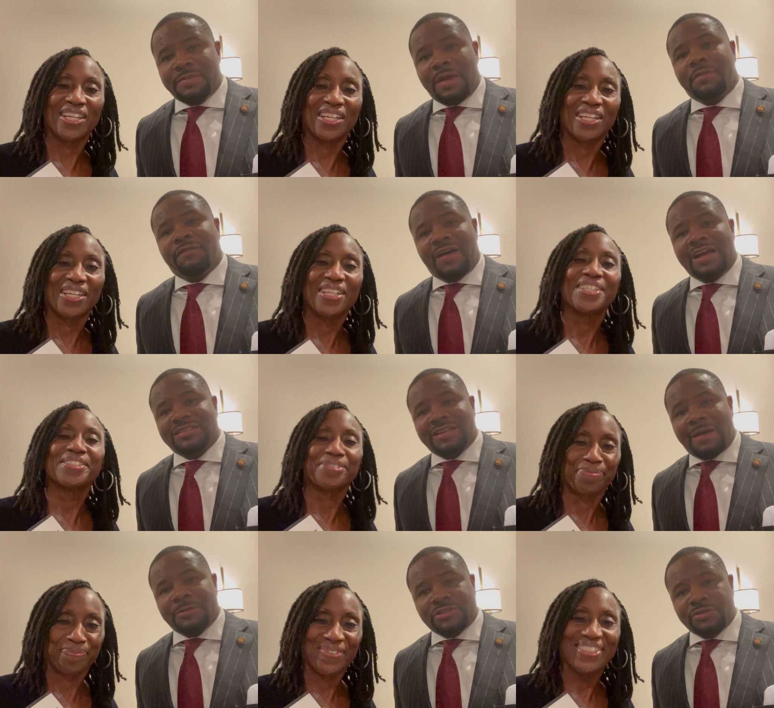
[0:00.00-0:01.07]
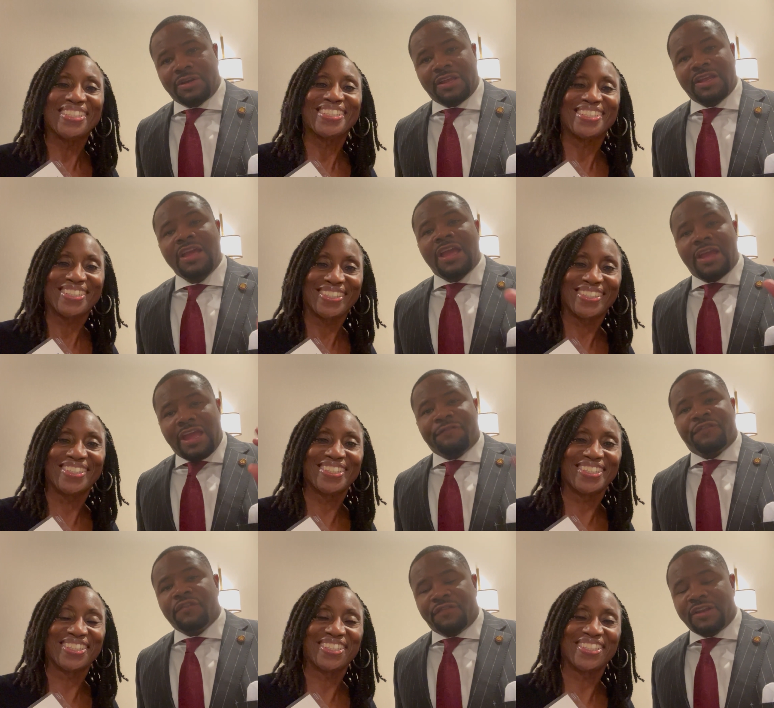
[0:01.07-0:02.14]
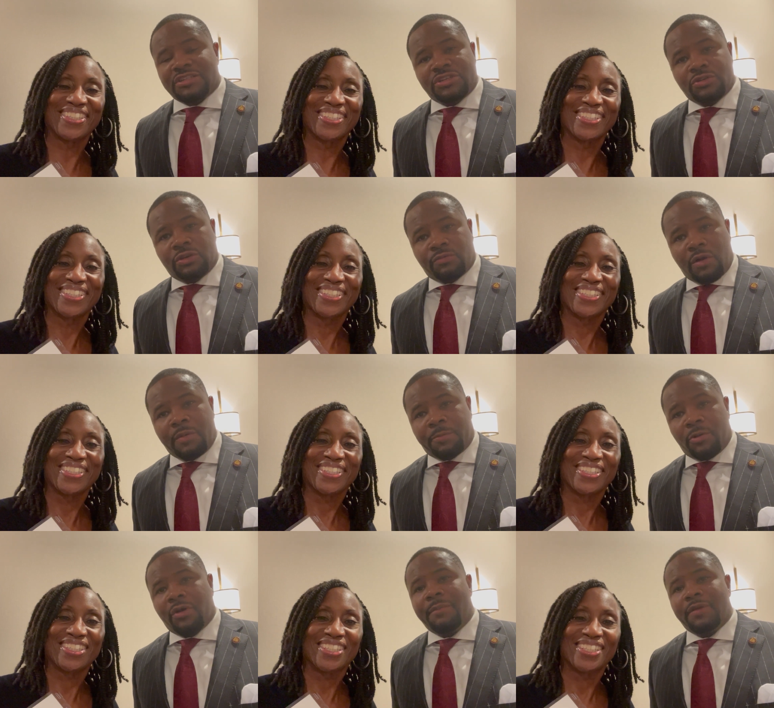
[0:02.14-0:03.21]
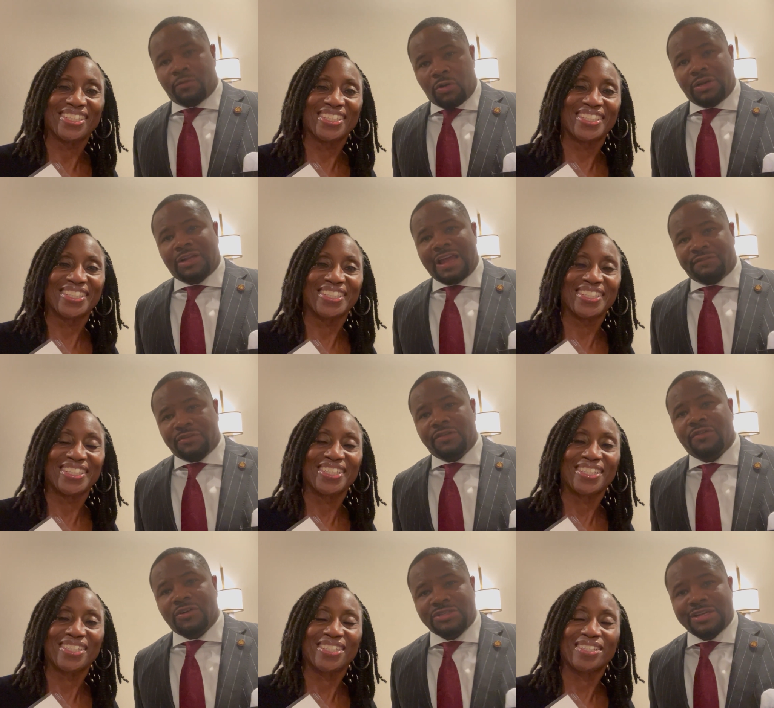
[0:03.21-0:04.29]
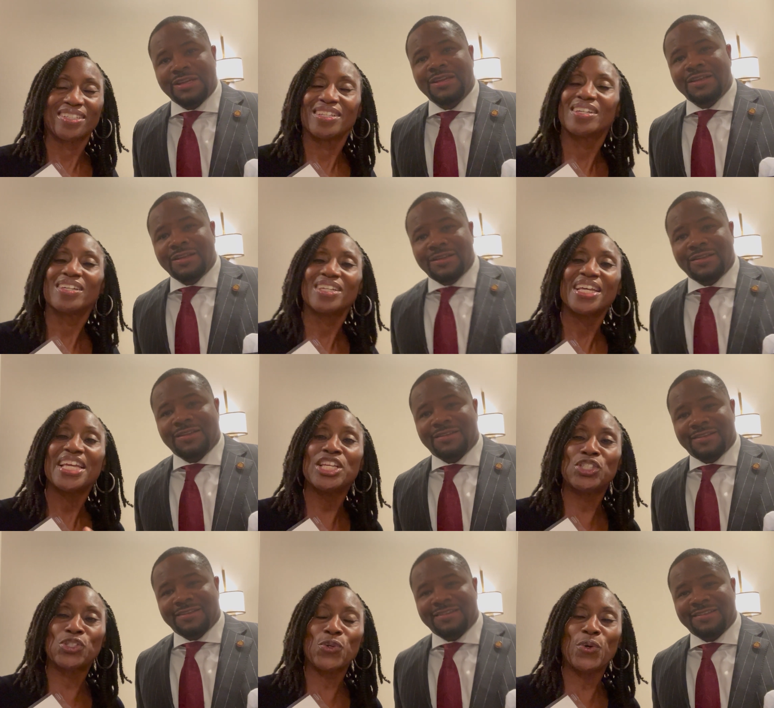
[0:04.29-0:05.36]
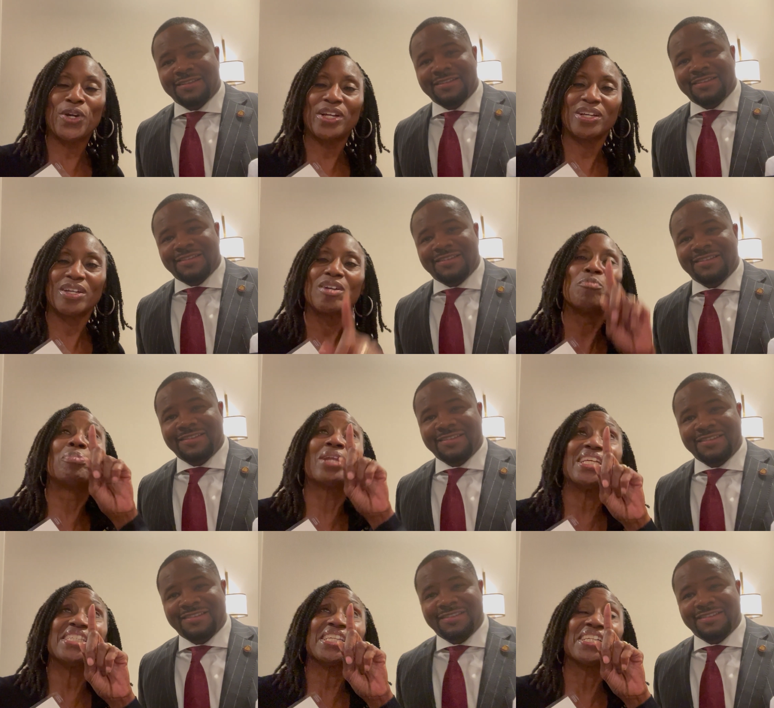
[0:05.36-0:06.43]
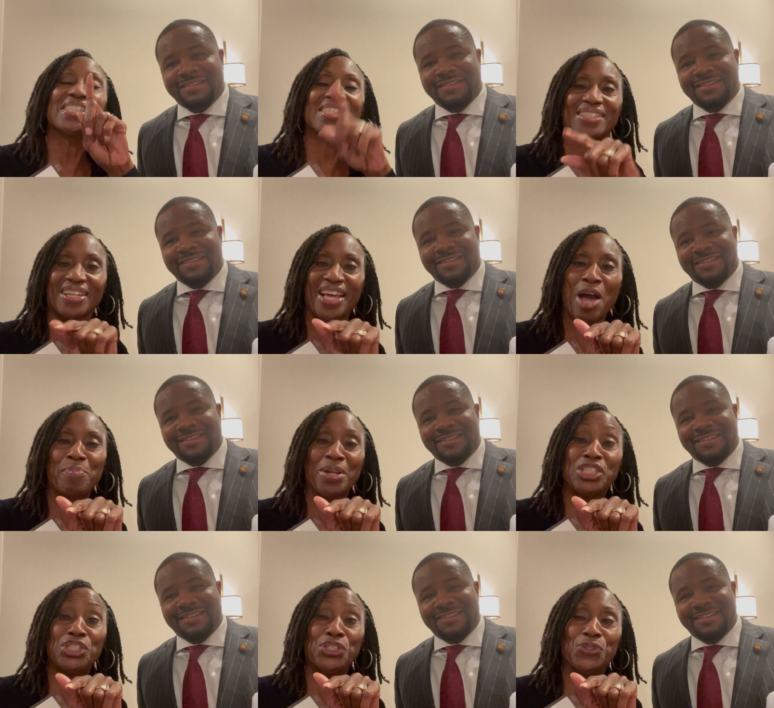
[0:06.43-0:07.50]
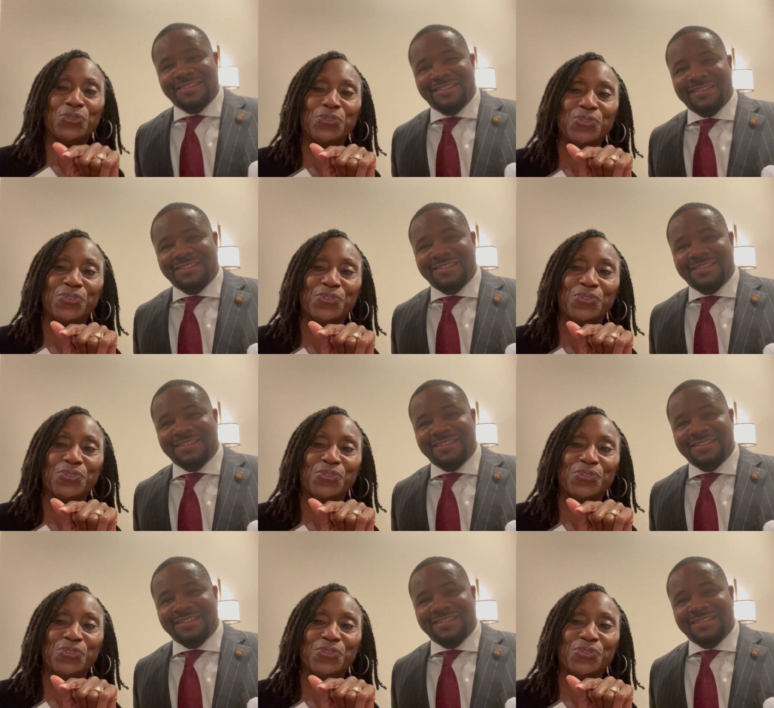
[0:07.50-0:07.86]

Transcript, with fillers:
Speaker 1: that provides an opportunity if you finish the dual enrollment program and enroll in Claflin University. Historic.
Speaker 2: Blessings. God bless you.